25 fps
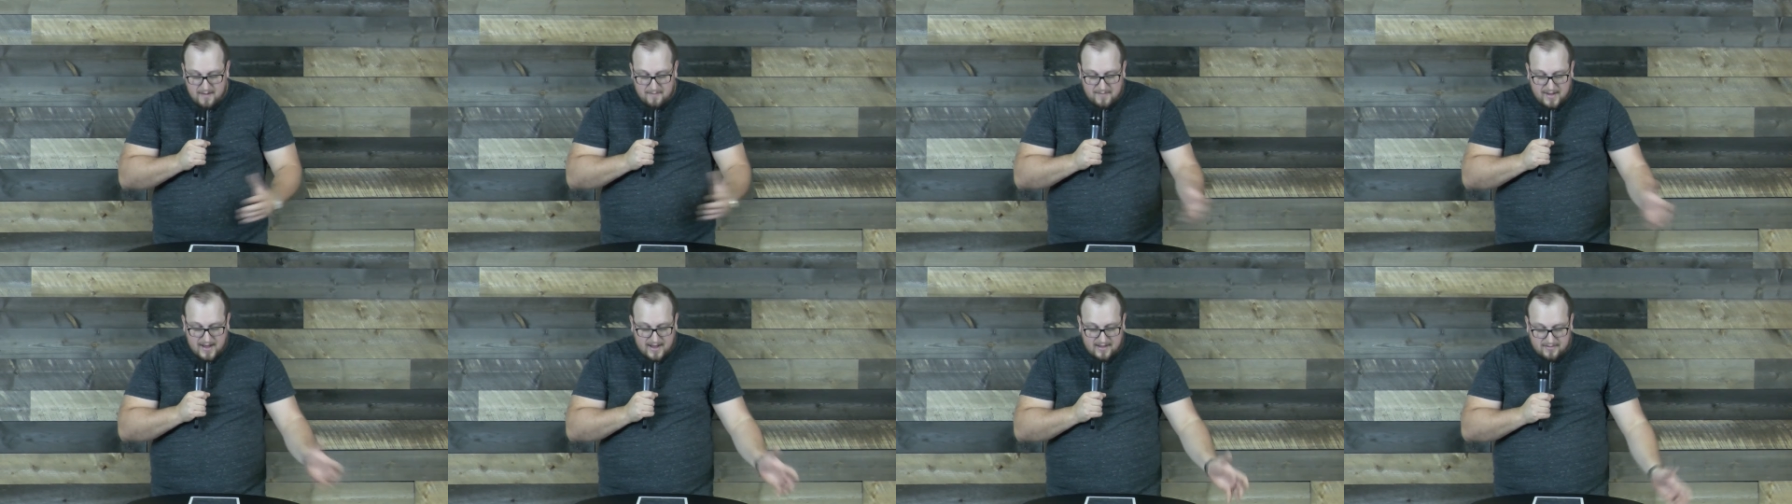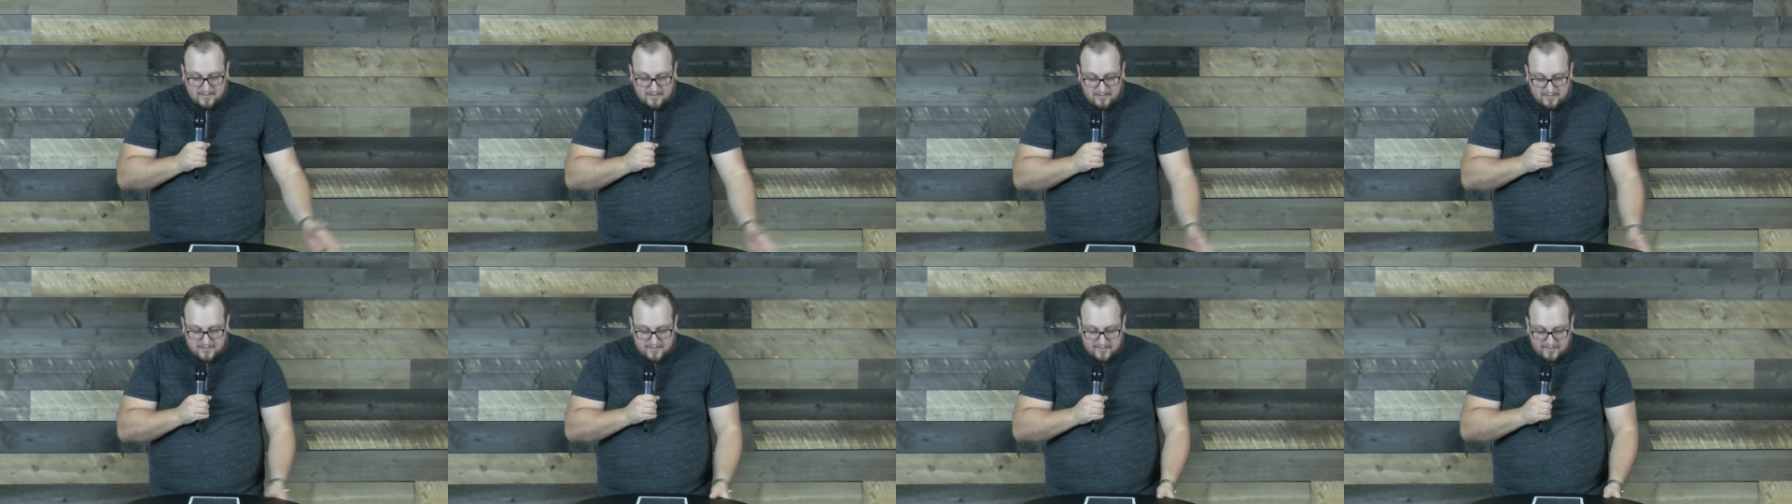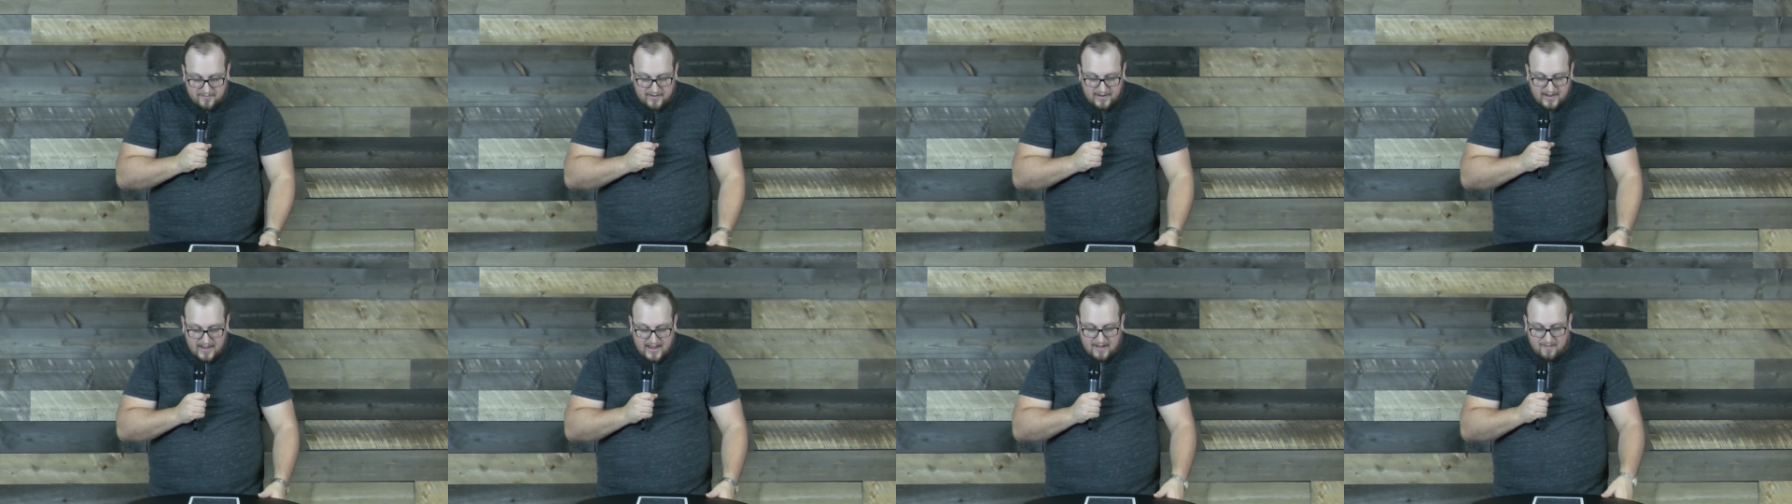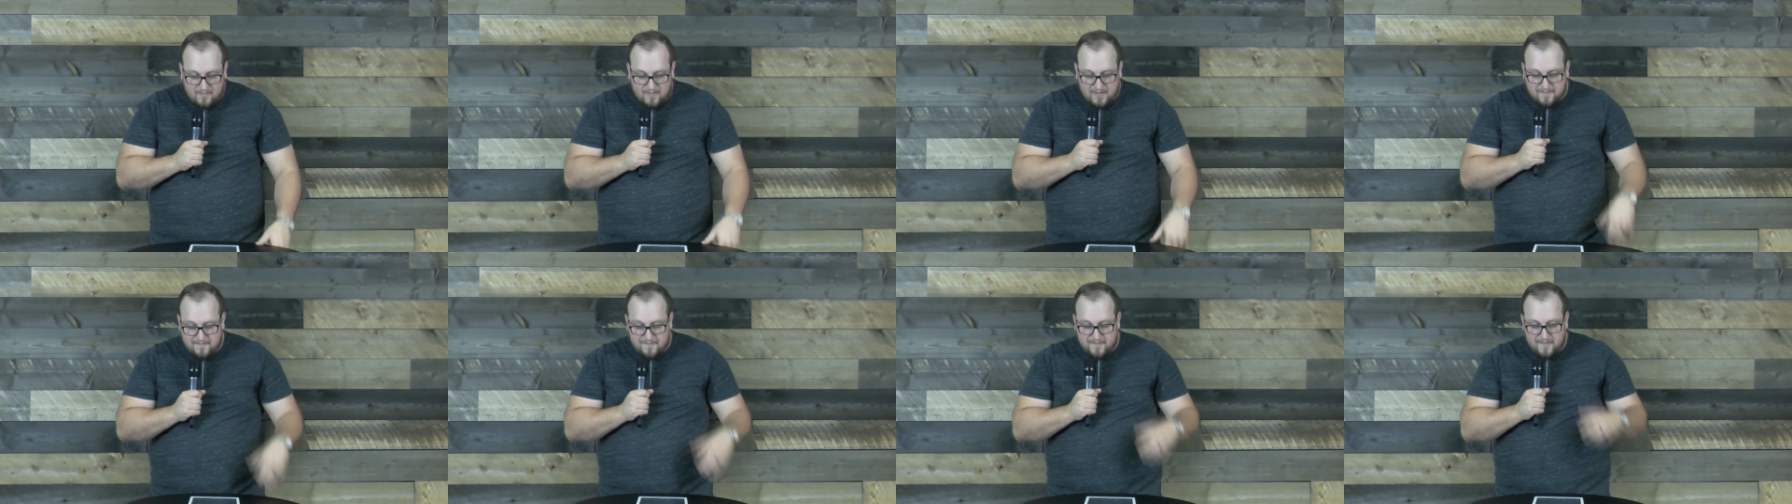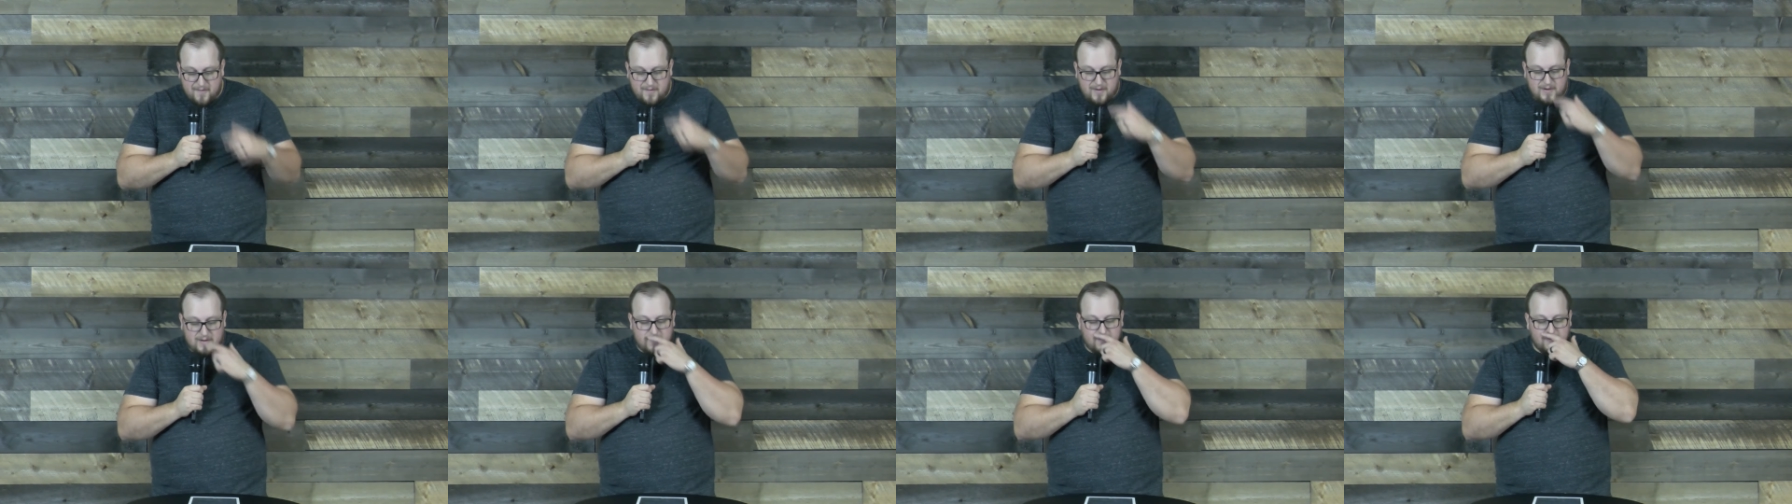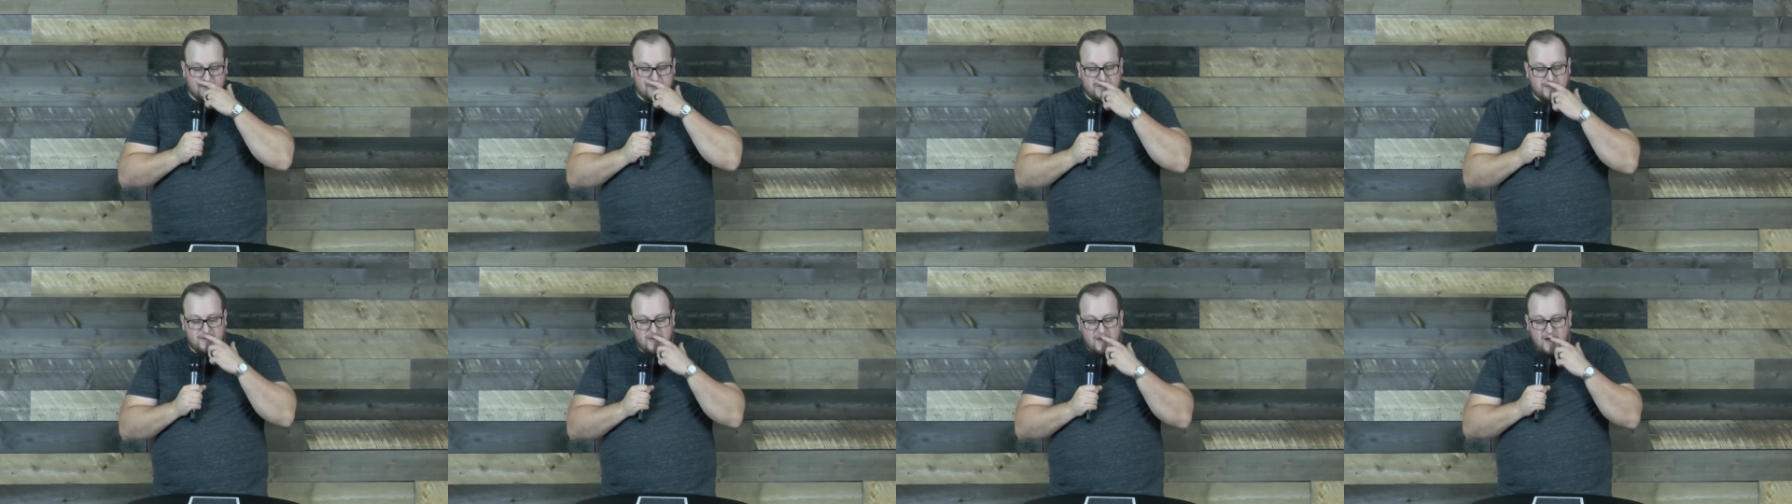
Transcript: Matthew 3:8, referring to